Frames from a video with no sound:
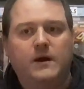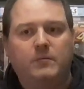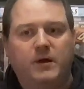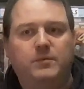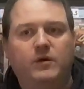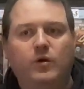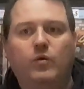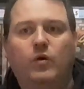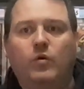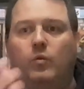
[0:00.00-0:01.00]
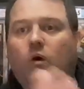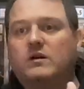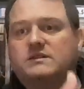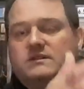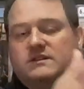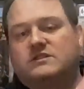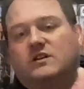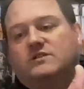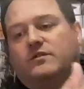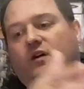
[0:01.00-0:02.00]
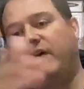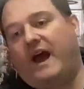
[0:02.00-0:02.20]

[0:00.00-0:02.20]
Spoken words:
people who want the slice of life